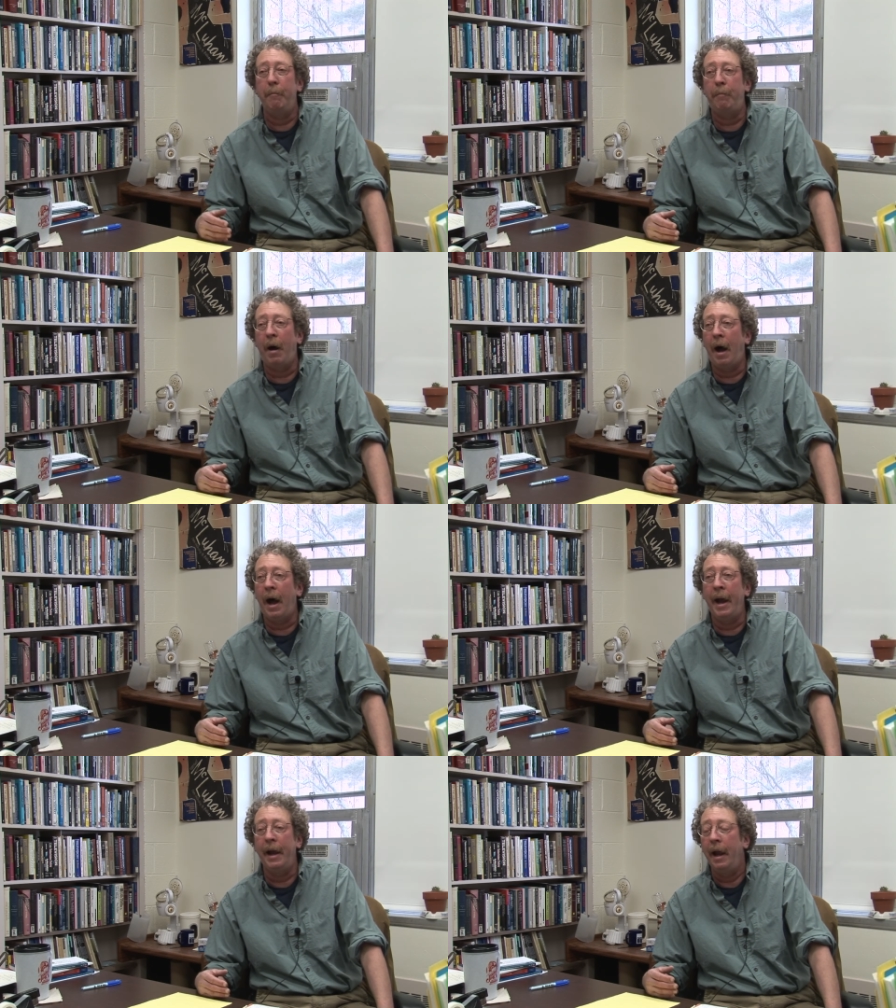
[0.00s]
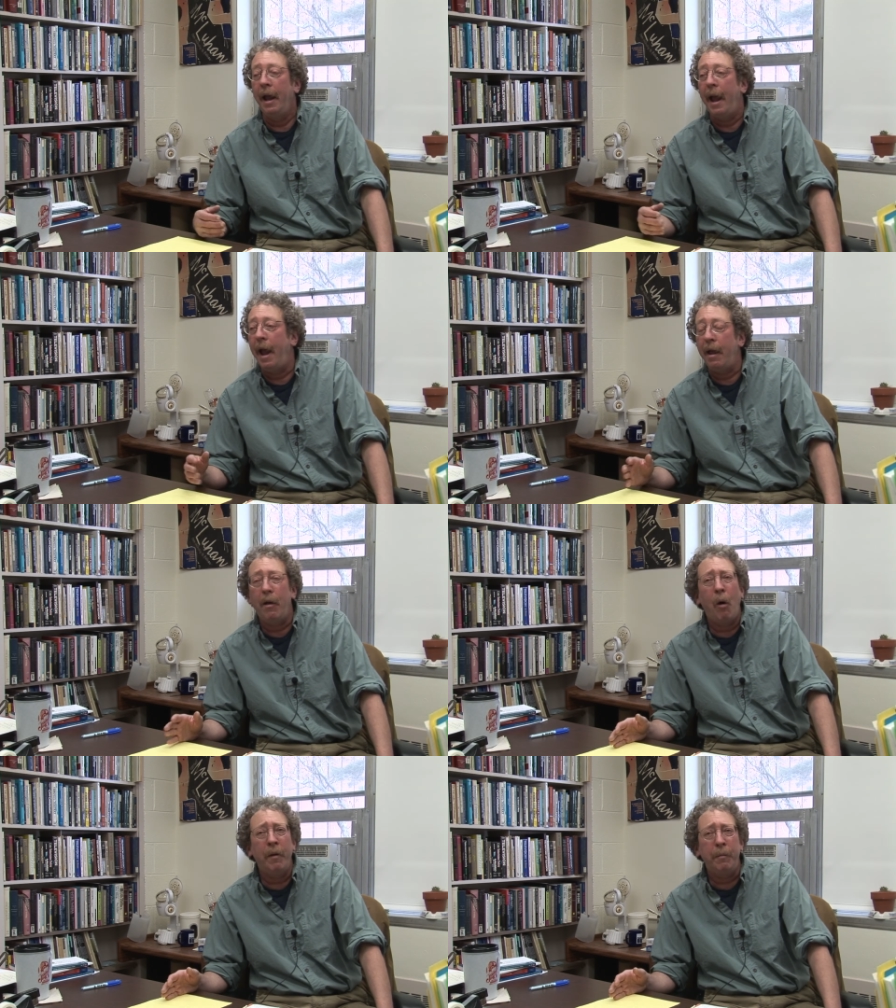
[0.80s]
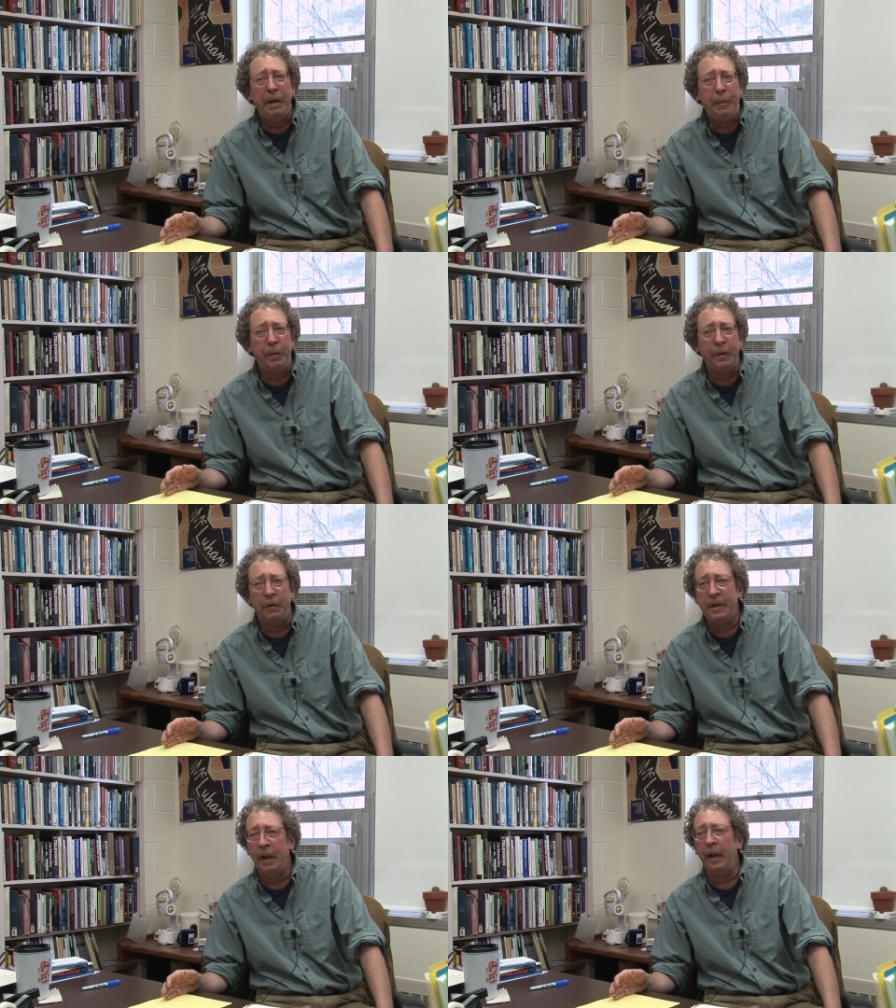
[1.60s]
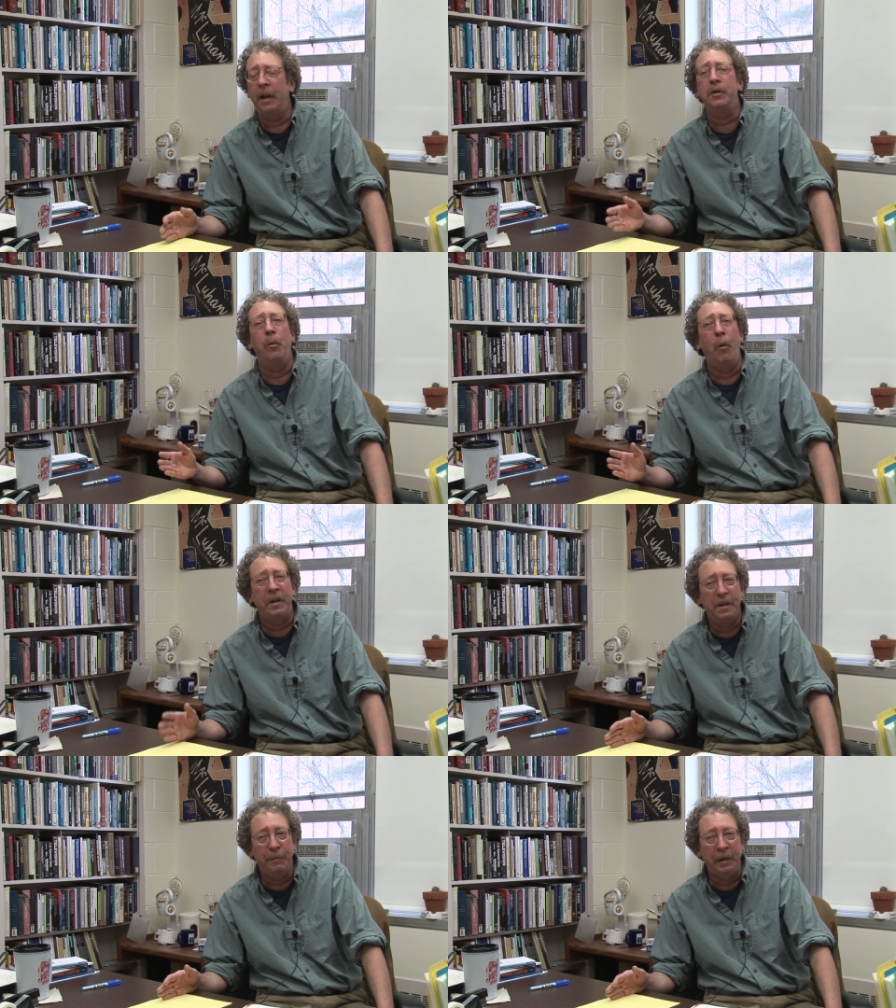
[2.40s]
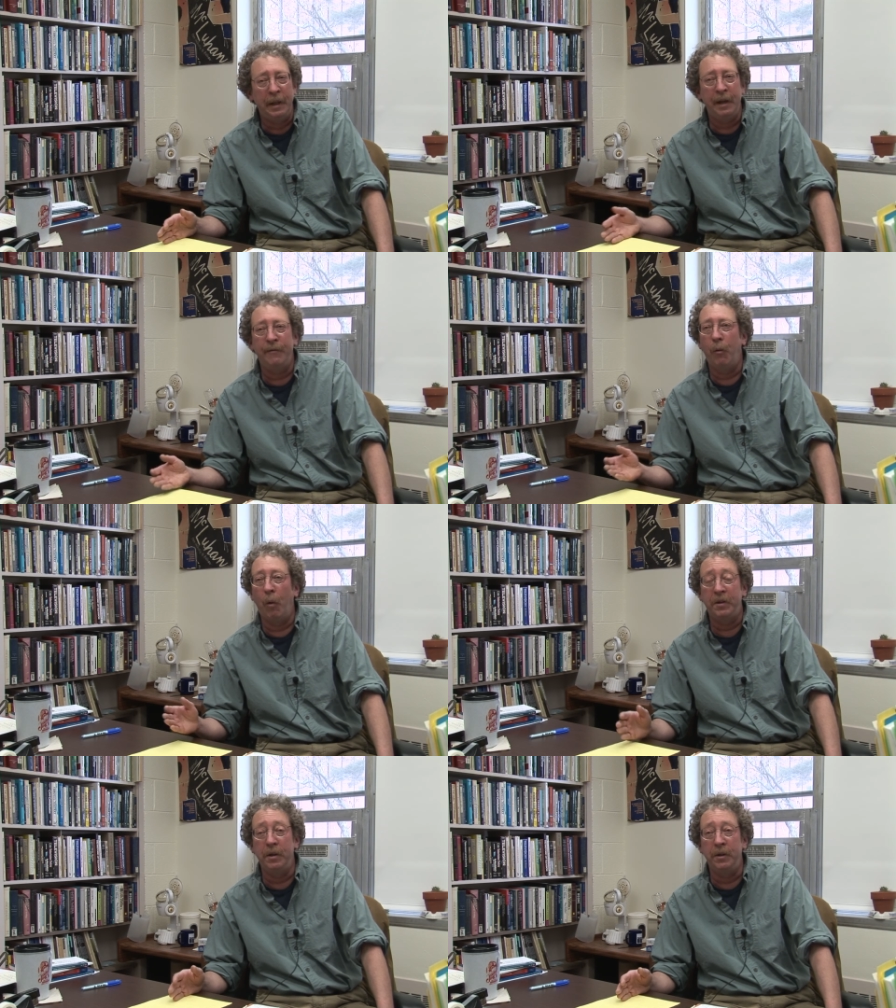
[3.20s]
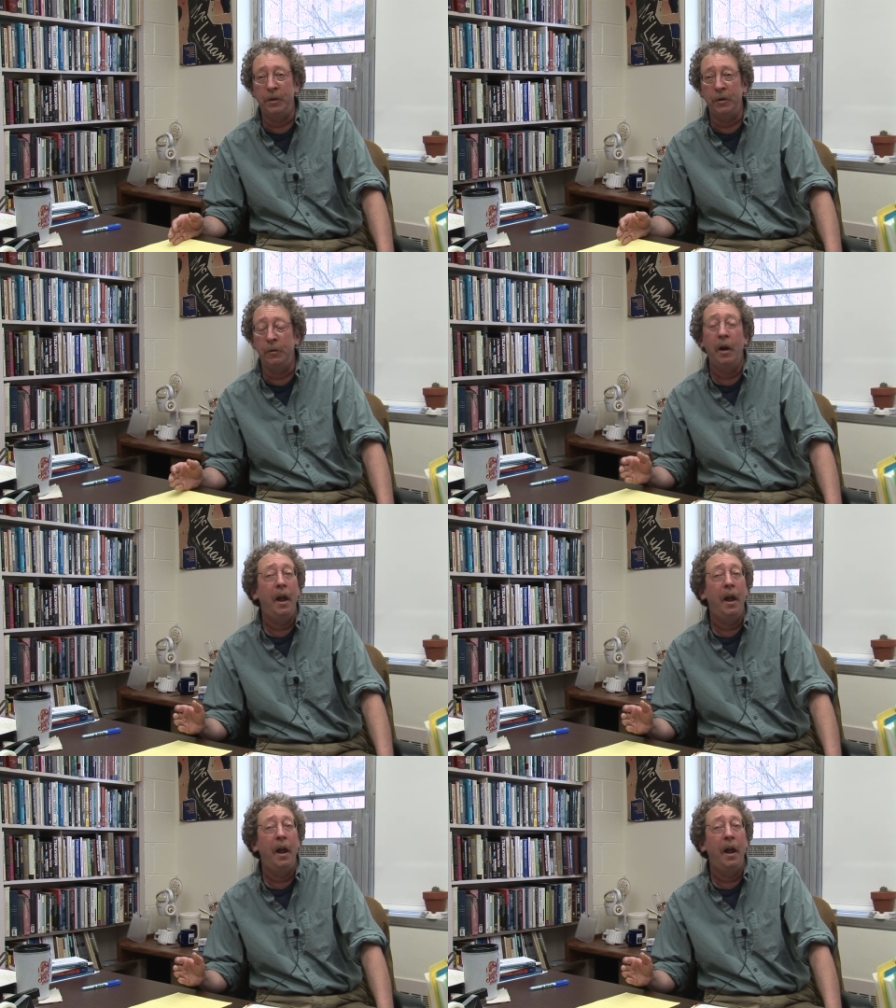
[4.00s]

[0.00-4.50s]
by all the people that are telling us what to believe, what to do,